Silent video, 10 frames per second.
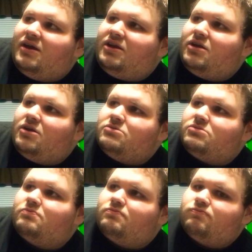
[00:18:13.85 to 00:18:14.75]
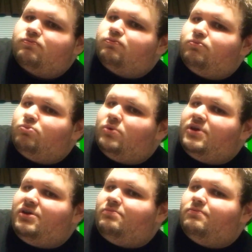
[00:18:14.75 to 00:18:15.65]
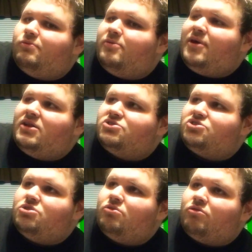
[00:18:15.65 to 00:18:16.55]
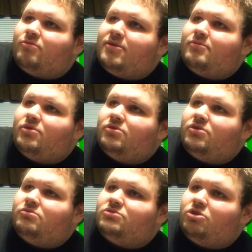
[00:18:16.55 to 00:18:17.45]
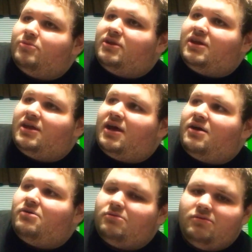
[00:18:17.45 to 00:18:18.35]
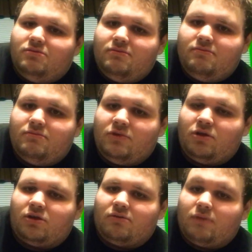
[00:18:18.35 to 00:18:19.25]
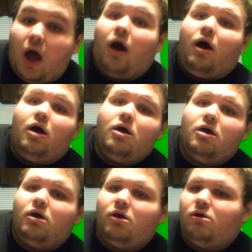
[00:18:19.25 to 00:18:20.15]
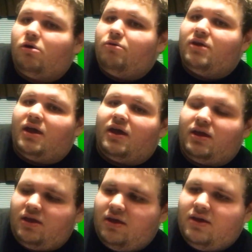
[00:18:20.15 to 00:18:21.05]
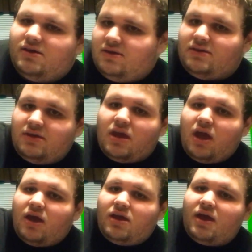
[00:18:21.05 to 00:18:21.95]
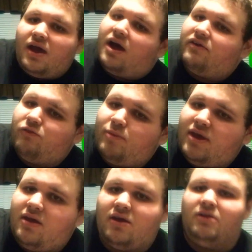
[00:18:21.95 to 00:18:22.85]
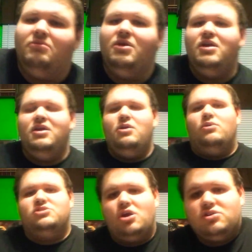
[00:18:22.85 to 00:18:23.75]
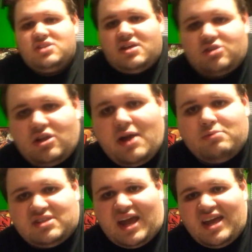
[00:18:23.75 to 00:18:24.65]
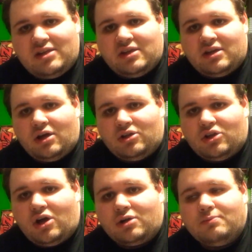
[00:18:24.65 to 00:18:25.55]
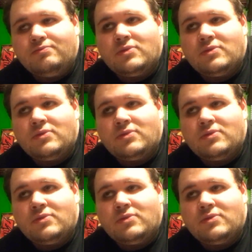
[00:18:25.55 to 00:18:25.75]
And he goes, we met in the sewer, remember? You told me to get out? And they're like, oh, okay. Yeah, how have you been? Well, it turns out the clown was an alien all along.